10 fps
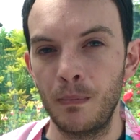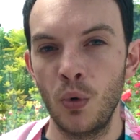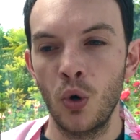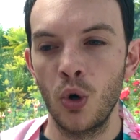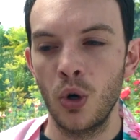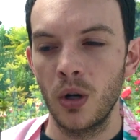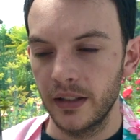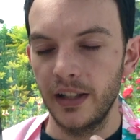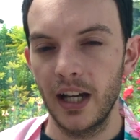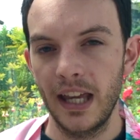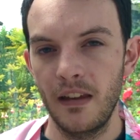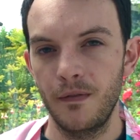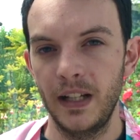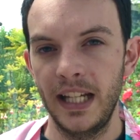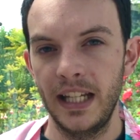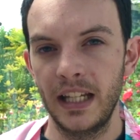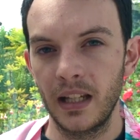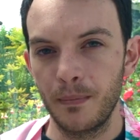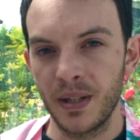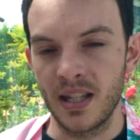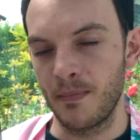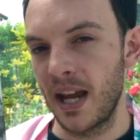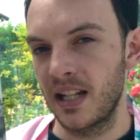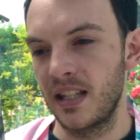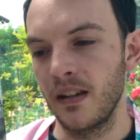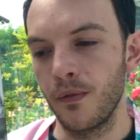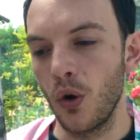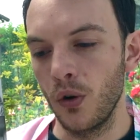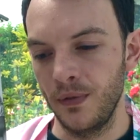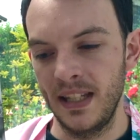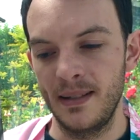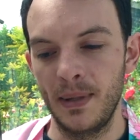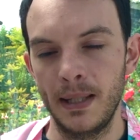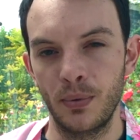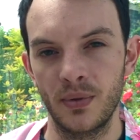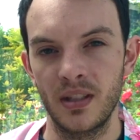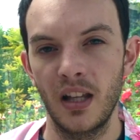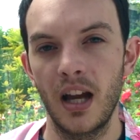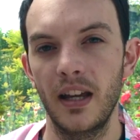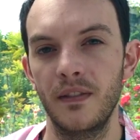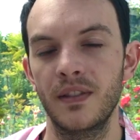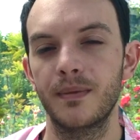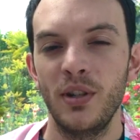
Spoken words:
more lively perspective of these people's lives.